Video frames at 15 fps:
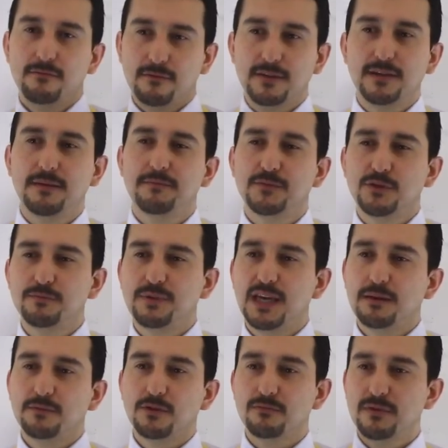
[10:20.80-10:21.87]
want it to be
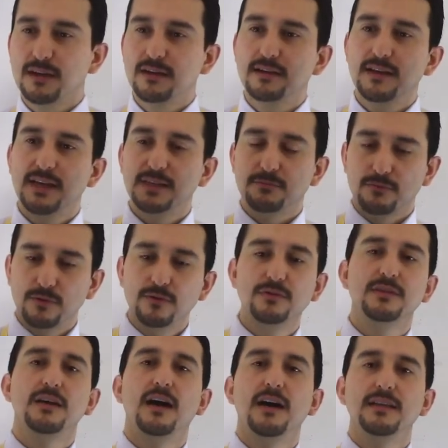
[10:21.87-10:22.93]
able to recognize
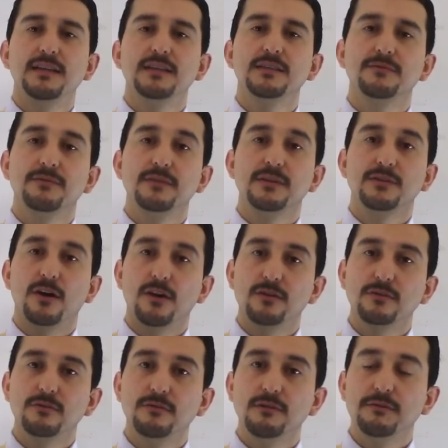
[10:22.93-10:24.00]
who's the audience for this
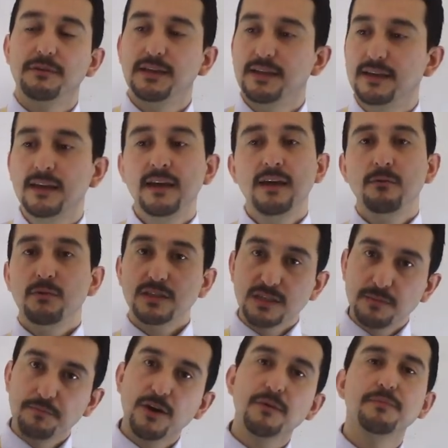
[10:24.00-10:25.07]
article we're reading, what's
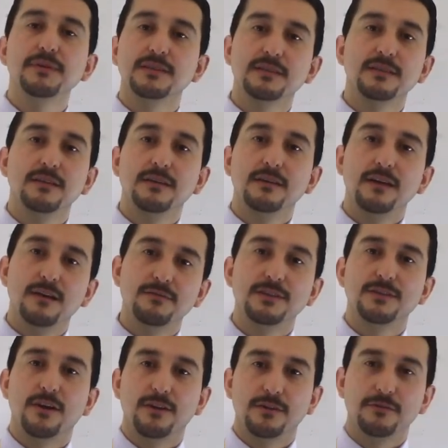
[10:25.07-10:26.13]
the purpose of
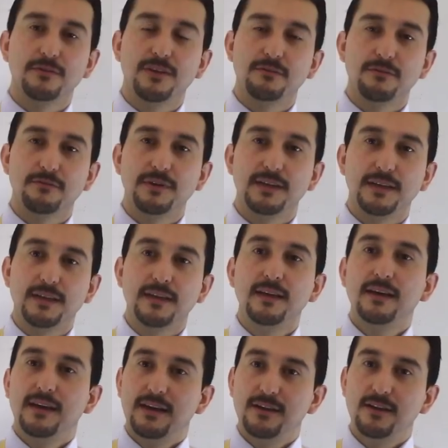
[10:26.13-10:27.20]
this article that we're reading,
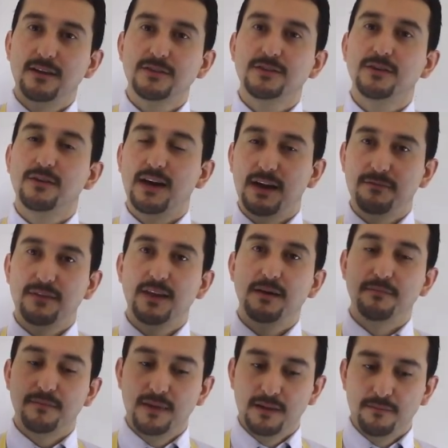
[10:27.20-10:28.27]
and also have
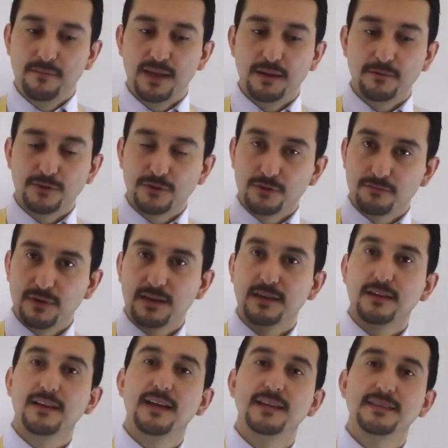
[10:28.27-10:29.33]
them be able to
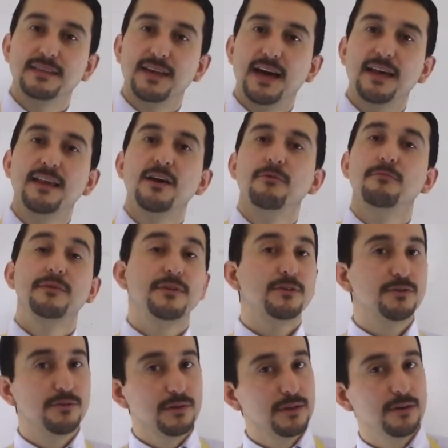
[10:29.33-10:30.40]
recognize that when they're
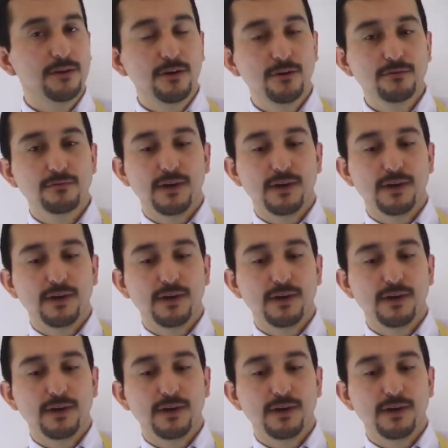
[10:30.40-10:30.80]
doing their own